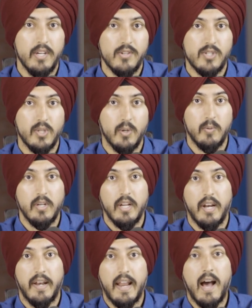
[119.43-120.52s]
So
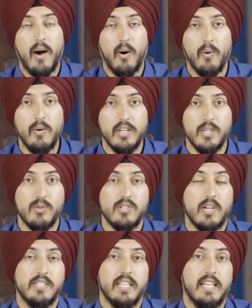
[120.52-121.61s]
now you
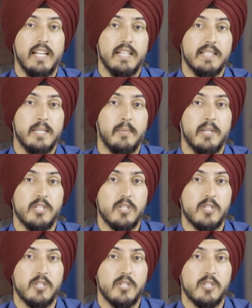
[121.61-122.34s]
start to get a little bit of